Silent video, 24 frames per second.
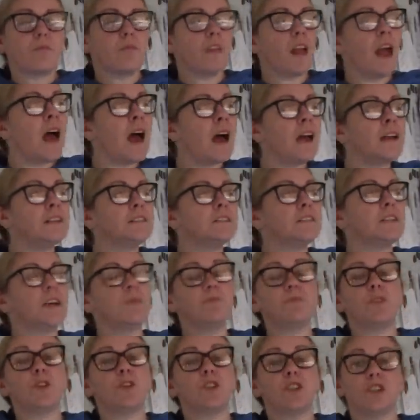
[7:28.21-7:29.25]
And
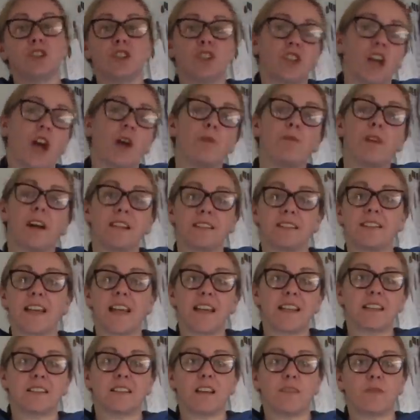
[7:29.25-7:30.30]
you can just go and
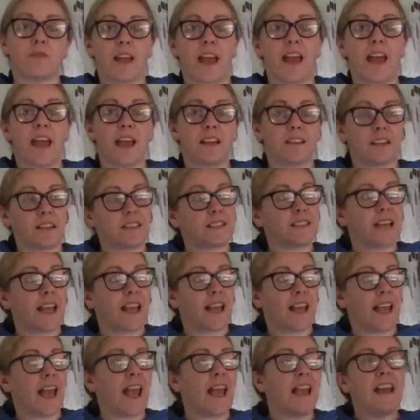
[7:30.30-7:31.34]
take stuff there and they
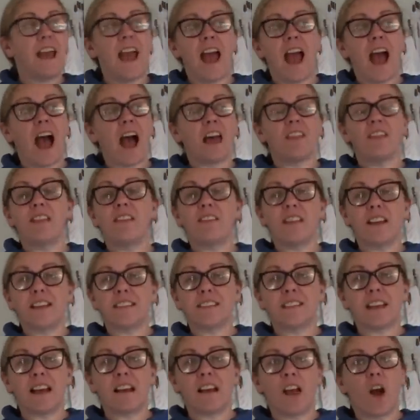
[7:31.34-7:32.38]
take it. And then they
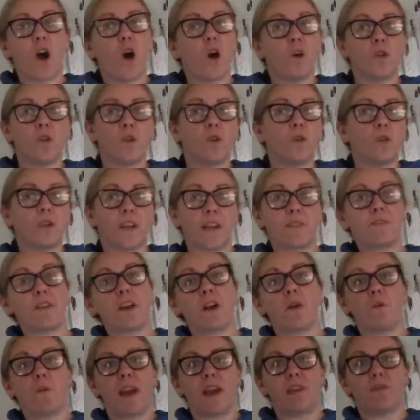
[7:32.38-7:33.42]
sell it on or give it
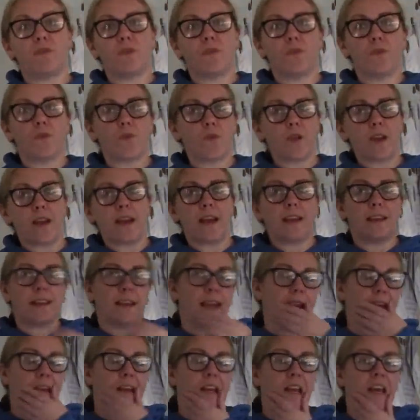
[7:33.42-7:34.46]
away for free, I
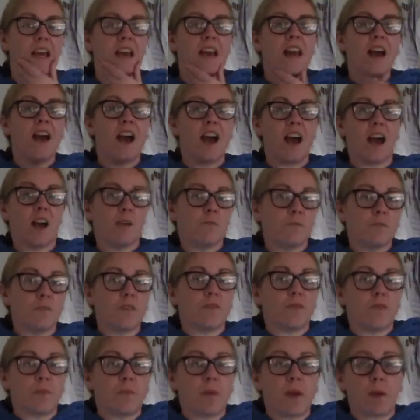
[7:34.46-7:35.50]
think,
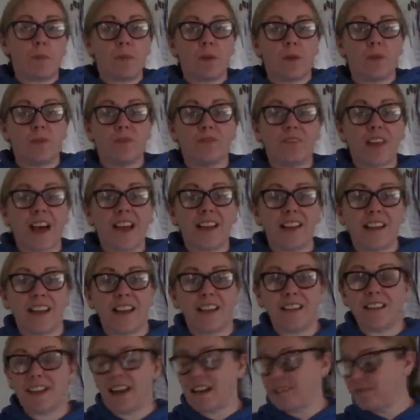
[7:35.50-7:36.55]
for people that
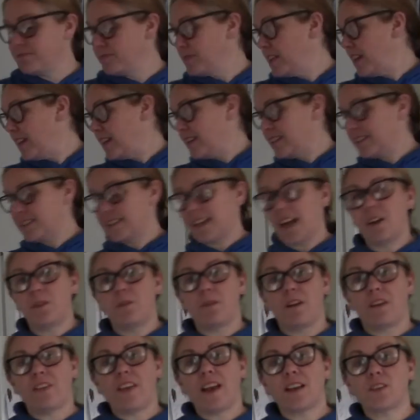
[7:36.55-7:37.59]
need it.
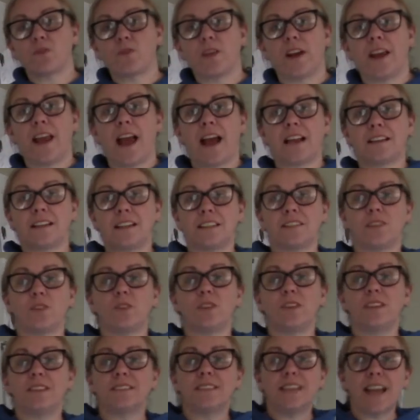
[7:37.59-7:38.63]
So that's really handy. So
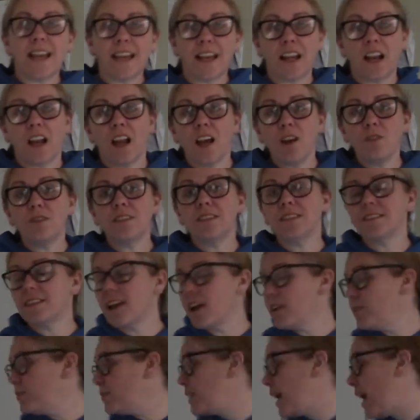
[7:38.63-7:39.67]
I'm going to take a load of
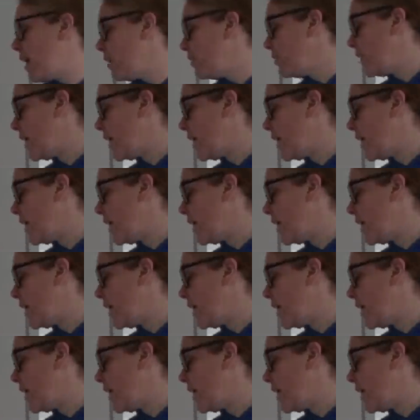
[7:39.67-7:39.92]
stuff down